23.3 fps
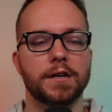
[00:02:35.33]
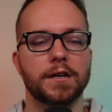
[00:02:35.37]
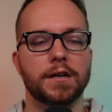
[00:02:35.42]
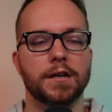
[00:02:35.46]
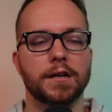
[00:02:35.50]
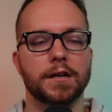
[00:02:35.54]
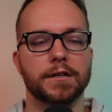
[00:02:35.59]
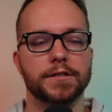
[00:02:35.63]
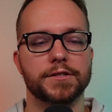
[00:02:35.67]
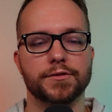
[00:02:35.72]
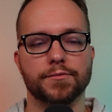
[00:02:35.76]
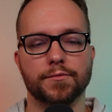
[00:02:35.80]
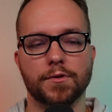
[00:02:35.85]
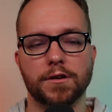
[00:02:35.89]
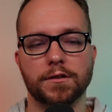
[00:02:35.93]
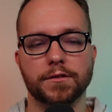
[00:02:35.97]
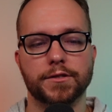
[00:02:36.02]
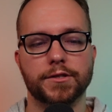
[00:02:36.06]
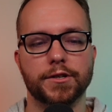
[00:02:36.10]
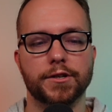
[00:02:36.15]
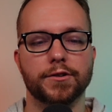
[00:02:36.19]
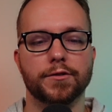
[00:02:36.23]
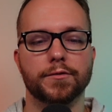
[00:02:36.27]
Uh,
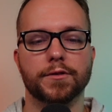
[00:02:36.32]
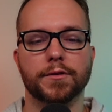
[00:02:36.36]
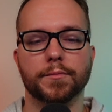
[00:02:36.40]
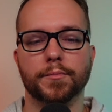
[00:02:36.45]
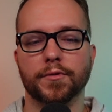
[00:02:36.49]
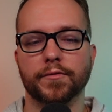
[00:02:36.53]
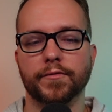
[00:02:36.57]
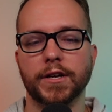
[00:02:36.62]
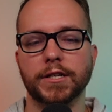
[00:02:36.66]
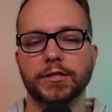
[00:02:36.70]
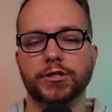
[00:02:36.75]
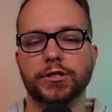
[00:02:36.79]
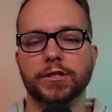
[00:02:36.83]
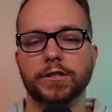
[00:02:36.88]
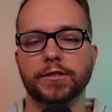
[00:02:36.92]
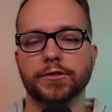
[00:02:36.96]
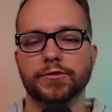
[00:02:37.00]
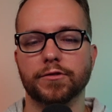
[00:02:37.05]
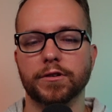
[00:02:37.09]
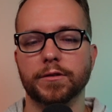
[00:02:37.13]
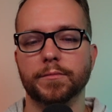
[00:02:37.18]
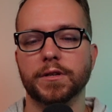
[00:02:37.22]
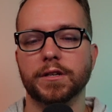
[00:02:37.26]
the prevention and
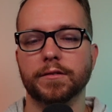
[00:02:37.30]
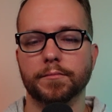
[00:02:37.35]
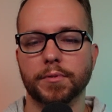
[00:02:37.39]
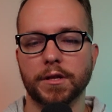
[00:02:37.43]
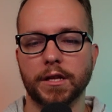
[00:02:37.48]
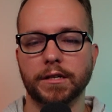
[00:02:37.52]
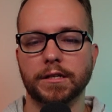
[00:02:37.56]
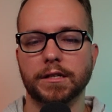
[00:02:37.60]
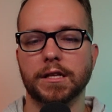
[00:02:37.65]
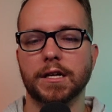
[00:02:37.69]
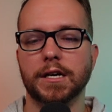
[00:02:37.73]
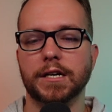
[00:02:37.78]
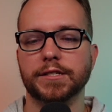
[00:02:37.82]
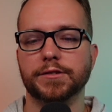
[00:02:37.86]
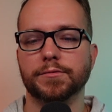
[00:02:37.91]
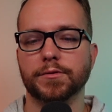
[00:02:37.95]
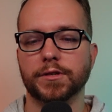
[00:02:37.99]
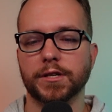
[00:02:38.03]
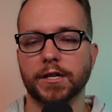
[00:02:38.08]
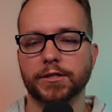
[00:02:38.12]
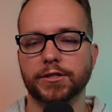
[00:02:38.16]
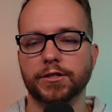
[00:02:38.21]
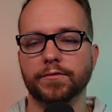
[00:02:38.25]
treatment of blood clots,
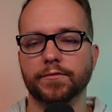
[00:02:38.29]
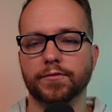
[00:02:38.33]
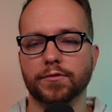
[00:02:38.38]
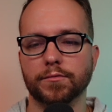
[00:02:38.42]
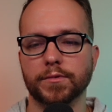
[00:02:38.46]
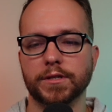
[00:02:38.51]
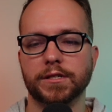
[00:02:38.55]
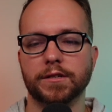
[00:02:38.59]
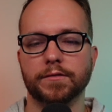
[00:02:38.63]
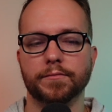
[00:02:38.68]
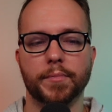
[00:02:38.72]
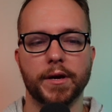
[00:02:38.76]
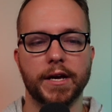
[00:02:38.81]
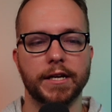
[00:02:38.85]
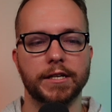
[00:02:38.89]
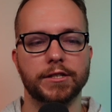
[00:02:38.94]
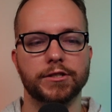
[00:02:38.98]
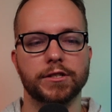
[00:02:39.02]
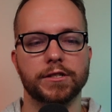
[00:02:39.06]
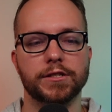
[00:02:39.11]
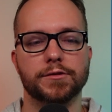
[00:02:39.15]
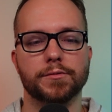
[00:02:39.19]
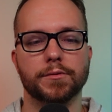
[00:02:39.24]
reduction for risk of
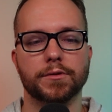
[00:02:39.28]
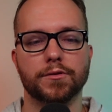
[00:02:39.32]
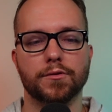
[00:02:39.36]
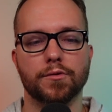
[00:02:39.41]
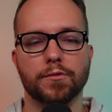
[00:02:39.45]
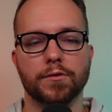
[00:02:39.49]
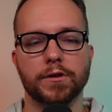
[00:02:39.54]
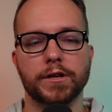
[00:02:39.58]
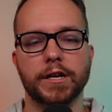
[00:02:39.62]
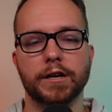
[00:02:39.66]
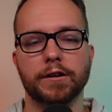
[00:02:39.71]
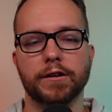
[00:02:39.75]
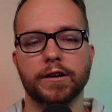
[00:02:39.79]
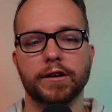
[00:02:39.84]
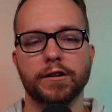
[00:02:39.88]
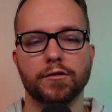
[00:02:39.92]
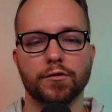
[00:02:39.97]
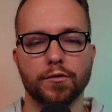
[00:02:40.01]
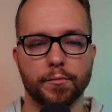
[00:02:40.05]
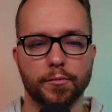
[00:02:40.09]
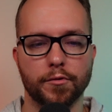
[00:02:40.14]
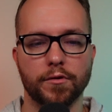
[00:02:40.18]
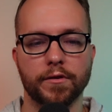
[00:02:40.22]
patients with coronary
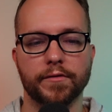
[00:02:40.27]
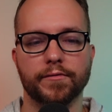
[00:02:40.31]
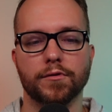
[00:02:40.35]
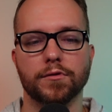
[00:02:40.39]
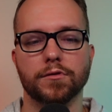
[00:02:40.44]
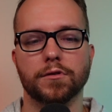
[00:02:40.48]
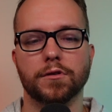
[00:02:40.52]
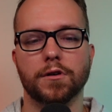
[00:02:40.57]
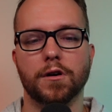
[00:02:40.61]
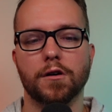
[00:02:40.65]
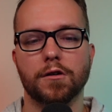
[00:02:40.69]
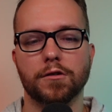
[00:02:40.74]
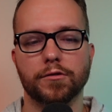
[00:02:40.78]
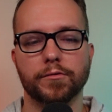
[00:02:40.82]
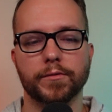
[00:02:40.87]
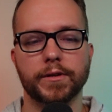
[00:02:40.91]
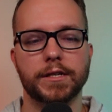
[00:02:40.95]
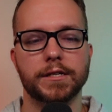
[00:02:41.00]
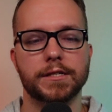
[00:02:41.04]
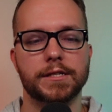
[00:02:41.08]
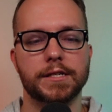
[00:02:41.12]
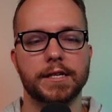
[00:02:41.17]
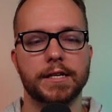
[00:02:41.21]
or peripheral artery
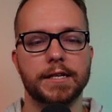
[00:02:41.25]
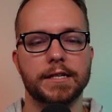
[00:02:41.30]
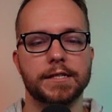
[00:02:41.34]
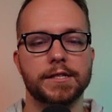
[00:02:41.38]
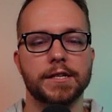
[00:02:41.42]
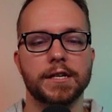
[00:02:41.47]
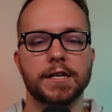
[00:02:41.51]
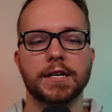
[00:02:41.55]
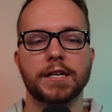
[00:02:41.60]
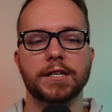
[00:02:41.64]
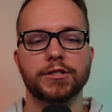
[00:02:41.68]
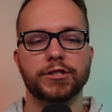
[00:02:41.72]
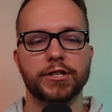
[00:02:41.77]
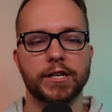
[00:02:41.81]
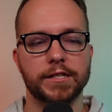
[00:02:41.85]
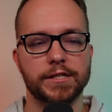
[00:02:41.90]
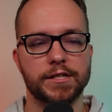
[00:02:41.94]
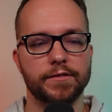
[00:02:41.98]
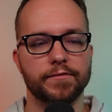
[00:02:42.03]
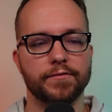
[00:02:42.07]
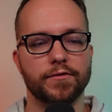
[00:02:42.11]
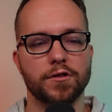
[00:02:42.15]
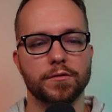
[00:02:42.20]
disease.
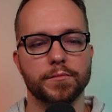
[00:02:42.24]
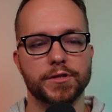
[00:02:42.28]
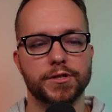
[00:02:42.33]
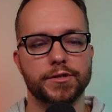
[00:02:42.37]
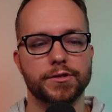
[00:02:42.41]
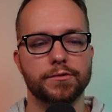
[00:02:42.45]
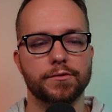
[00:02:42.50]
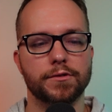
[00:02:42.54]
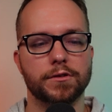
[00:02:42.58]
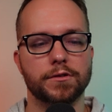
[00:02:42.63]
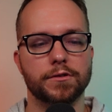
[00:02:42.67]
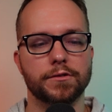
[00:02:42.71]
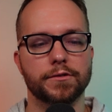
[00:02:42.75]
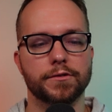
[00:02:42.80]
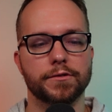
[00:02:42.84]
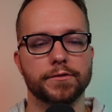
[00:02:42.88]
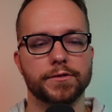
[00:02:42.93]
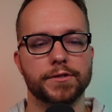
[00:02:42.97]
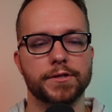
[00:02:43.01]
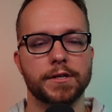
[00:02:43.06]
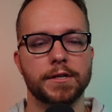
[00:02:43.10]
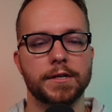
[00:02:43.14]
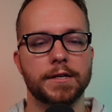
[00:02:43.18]
Janssen
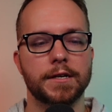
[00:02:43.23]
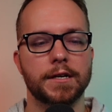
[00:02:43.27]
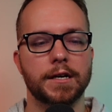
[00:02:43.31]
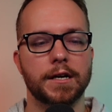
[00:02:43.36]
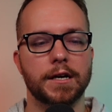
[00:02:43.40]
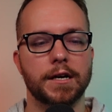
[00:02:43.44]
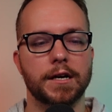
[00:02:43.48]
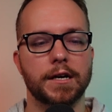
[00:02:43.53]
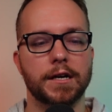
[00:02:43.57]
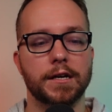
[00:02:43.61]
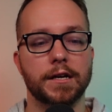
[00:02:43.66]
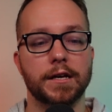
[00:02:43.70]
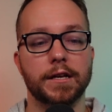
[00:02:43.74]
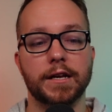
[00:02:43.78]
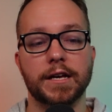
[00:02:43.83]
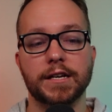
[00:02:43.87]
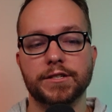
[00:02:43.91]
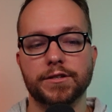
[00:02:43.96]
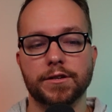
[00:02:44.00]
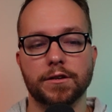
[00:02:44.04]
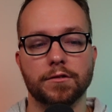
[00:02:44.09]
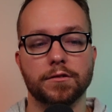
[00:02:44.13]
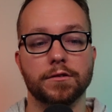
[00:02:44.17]
Pharmaceuticals, uh,
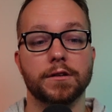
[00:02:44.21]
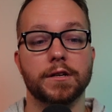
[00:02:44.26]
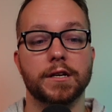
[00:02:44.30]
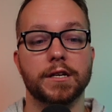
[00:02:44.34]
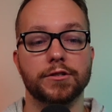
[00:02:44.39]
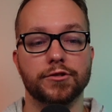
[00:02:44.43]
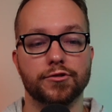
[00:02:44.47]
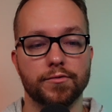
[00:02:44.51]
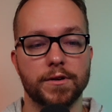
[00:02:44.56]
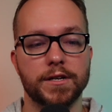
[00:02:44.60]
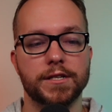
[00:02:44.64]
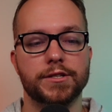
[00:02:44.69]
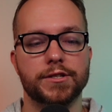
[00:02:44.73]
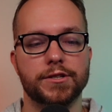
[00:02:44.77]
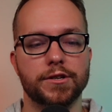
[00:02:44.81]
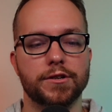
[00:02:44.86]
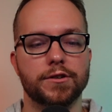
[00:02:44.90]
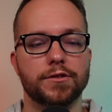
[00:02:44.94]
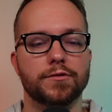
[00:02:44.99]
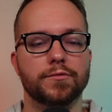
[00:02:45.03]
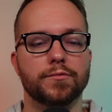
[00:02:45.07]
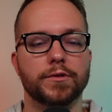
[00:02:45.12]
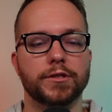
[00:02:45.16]
Ines- or
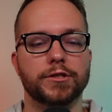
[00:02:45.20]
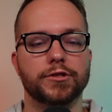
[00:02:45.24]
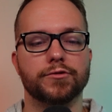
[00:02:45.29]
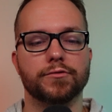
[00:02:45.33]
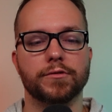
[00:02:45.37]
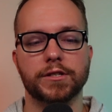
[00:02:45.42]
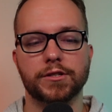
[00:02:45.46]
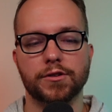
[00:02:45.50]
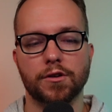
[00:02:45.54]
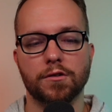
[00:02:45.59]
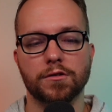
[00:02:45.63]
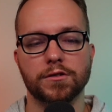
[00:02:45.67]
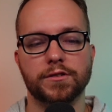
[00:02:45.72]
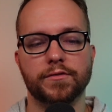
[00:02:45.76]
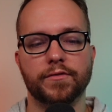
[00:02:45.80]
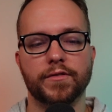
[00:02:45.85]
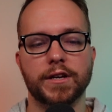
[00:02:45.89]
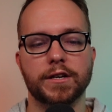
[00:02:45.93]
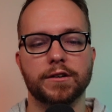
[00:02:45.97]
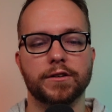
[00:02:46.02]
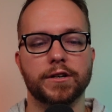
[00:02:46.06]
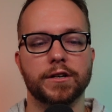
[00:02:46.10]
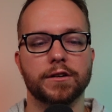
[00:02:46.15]
Entresto, which treats heart
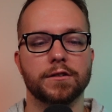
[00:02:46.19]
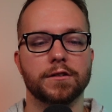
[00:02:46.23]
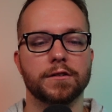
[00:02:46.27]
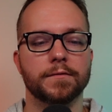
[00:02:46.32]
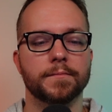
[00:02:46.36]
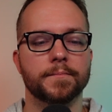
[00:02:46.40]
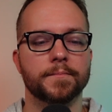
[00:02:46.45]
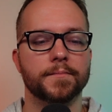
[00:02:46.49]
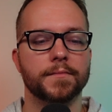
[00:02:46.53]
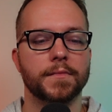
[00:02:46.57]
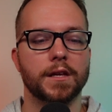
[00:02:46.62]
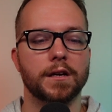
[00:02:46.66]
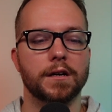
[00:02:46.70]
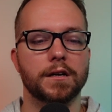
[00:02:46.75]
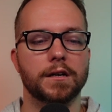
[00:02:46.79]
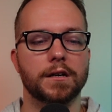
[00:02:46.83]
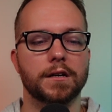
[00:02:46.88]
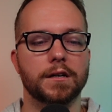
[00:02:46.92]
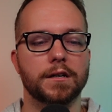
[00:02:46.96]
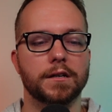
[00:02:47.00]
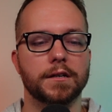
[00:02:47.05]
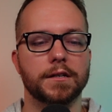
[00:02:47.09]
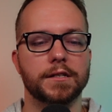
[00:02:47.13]
failure.
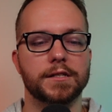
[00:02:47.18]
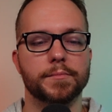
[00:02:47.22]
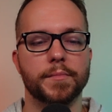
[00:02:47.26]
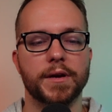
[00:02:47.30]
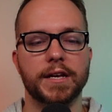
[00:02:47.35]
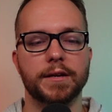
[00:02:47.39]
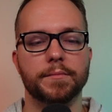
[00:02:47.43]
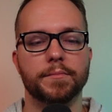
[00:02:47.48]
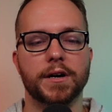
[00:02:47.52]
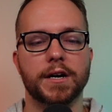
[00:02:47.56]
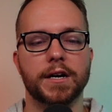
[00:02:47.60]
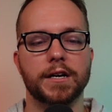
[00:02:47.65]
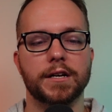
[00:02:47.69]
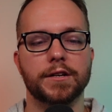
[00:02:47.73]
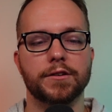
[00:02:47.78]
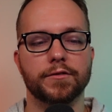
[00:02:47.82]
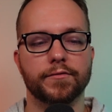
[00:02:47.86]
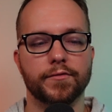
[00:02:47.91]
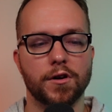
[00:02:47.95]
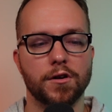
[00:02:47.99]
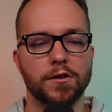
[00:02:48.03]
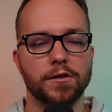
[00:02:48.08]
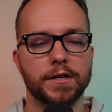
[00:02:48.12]
Uh, it's made by
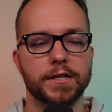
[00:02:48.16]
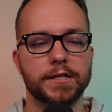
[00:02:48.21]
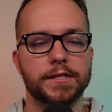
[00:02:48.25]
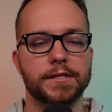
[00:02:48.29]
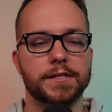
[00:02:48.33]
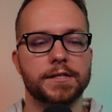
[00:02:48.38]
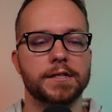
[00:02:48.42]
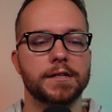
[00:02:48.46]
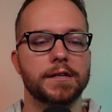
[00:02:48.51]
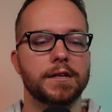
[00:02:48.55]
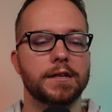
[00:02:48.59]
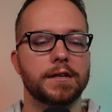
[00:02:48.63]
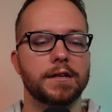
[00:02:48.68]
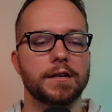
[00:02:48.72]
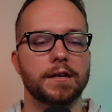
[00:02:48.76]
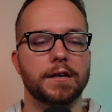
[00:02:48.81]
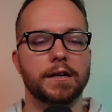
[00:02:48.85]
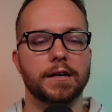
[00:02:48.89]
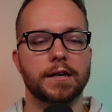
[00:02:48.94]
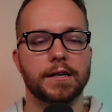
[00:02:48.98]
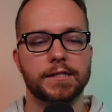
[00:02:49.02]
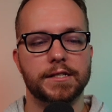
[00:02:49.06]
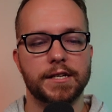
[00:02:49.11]
Novartis.
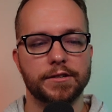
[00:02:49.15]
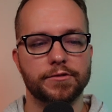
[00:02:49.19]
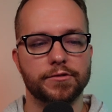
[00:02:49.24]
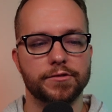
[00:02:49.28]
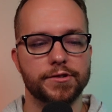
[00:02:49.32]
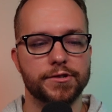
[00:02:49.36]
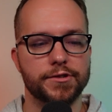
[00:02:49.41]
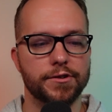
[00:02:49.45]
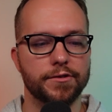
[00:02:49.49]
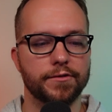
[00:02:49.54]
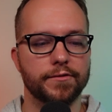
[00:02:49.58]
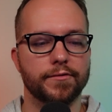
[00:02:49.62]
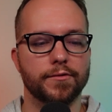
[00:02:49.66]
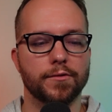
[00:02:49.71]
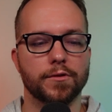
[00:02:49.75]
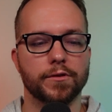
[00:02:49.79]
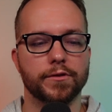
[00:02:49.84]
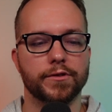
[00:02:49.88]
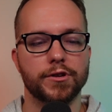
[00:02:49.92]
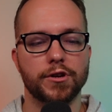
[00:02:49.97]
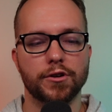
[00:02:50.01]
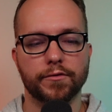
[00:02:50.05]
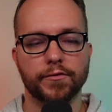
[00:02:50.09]
Uh, et cetera and so
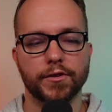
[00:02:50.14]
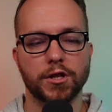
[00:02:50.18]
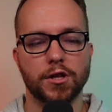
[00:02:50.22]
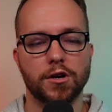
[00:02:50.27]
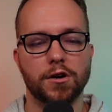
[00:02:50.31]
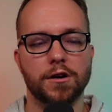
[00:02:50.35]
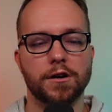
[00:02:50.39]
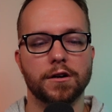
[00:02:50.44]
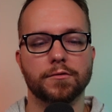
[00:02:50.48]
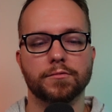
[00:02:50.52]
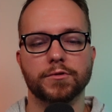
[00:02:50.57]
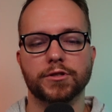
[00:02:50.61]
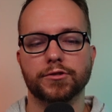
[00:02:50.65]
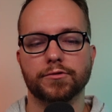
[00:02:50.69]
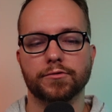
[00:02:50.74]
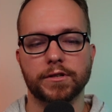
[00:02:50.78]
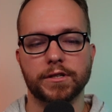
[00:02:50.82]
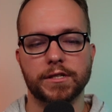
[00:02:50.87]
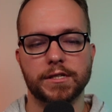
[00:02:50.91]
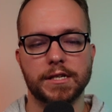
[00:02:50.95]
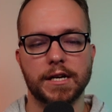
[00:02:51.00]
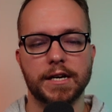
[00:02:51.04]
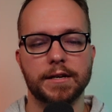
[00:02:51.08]
forth. Novolog, which
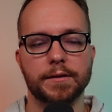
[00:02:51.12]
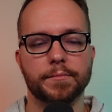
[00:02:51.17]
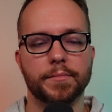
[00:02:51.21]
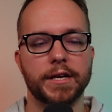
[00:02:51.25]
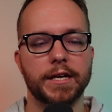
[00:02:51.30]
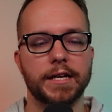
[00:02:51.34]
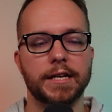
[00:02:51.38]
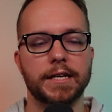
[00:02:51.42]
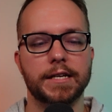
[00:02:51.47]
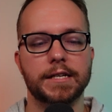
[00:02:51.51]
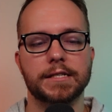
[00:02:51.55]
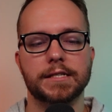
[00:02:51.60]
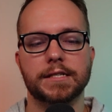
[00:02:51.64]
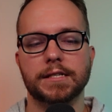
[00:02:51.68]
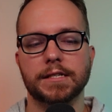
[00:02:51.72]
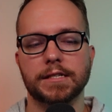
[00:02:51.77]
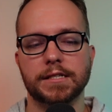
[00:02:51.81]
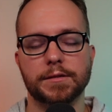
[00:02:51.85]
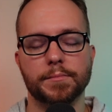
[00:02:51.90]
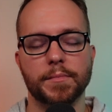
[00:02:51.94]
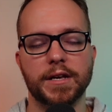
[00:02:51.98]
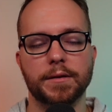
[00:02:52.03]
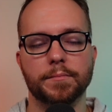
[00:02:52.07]
treats diabetes, and
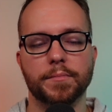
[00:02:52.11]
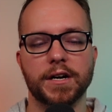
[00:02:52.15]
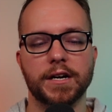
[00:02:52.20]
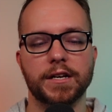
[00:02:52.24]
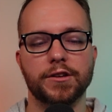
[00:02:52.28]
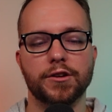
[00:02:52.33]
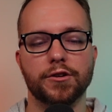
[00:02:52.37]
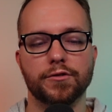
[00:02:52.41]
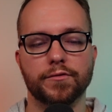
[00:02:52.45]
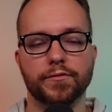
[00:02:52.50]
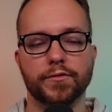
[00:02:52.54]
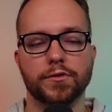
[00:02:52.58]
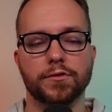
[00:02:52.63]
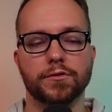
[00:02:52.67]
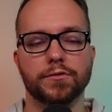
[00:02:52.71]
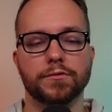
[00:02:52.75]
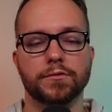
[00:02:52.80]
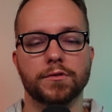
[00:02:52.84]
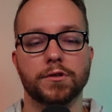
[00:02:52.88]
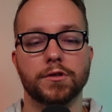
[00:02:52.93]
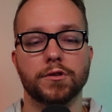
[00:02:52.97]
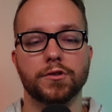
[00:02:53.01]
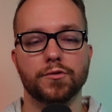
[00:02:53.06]
it's made by
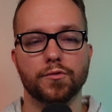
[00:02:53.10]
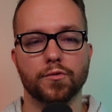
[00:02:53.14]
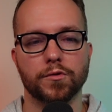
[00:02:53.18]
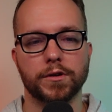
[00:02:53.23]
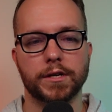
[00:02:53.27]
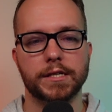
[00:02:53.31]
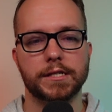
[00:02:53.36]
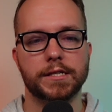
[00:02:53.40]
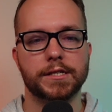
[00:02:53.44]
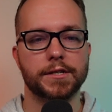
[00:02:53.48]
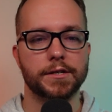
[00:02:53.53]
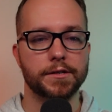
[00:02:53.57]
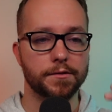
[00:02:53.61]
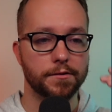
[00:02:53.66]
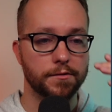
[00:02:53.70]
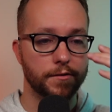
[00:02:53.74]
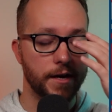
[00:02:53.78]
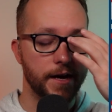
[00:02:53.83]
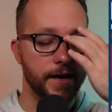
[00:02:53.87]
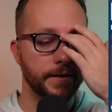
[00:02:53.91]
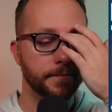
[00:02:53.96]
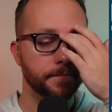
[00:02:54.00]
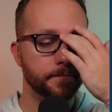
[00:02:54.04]
Novo Nordisk.
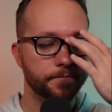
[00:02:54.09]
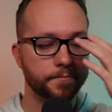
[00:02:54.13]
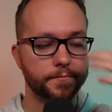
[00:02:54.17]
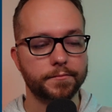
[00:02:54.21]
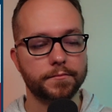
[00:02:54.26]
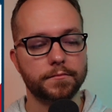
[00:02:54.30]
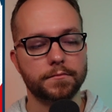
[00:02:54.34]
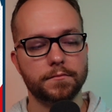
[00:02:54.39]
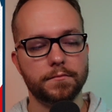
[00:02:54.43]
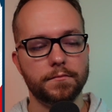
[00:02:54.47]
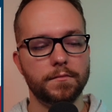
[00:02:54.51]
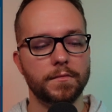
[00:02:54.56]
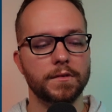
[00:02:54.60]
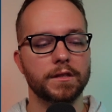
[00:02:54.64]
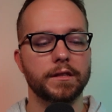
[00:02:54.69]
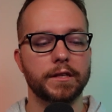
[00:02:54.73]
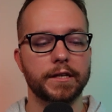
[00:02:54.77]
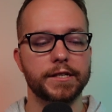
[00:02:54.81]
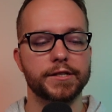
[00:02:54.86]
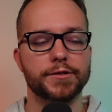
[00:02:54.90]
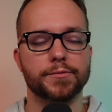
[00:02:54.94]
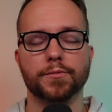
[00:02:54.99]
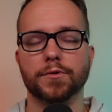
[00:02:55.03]
Okay,
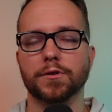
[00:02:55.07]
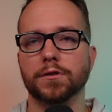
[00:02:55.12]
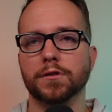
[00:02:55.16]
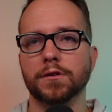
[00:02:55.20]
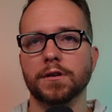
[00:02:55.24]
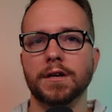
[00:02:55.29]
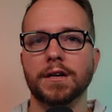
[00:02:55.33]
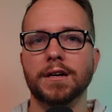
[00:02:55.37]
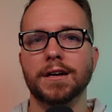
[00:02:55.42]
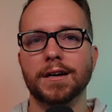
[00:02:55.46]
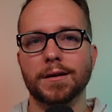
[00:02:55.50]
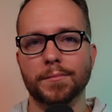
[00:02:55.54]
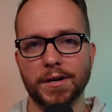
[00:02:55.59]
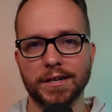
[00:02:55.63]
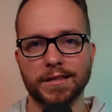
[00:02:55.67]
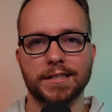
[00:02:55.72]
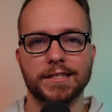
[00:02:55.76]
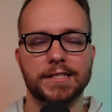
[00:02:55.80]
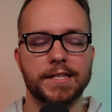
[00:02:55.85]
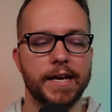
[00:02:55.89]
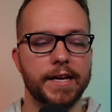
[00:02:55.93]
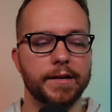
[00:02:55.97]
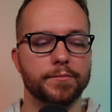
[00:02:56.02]
these were among the
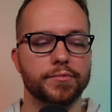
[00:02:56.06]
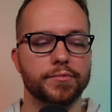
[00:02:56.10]
10